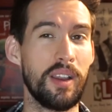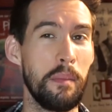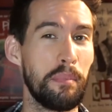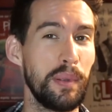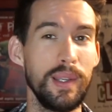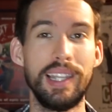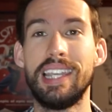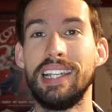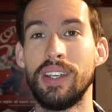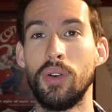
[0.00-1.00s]

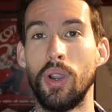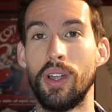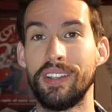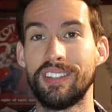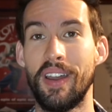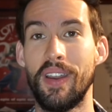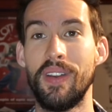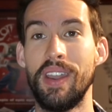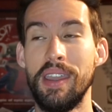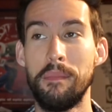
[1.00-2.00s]
completely all its
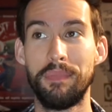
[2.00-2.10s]
own.